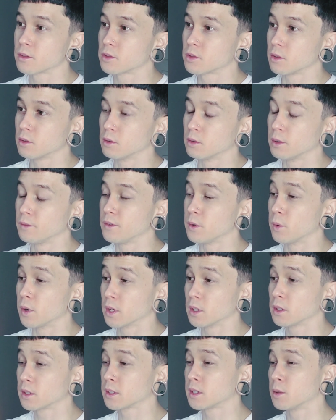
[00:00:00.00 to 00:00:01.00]
So if you want
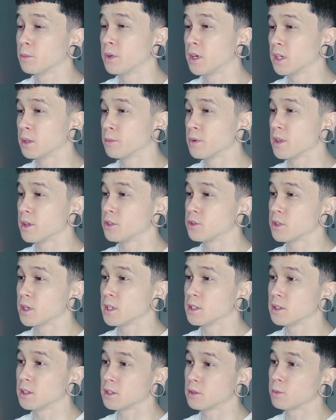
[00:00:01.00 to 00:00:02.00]
to look at the bottom of the
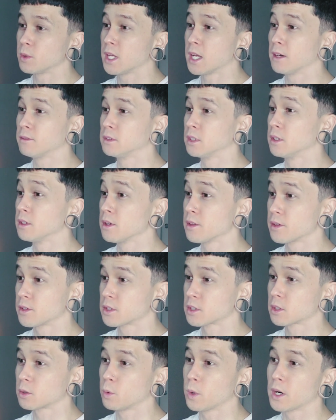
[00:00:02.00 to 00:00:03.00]
transits, we have Lilith
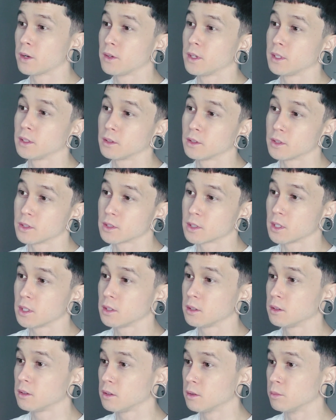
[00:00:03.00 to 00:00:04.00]
squaring the
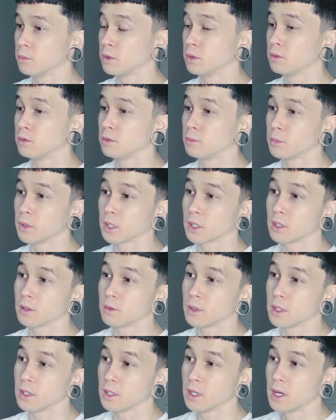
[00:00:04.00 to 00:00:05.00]
sun, the moon,
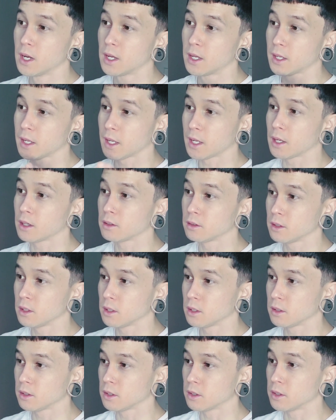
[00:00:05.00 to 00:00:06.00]
Mercury, and
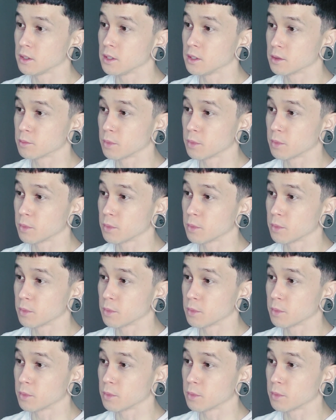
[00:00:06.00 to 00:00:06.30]
Uranus.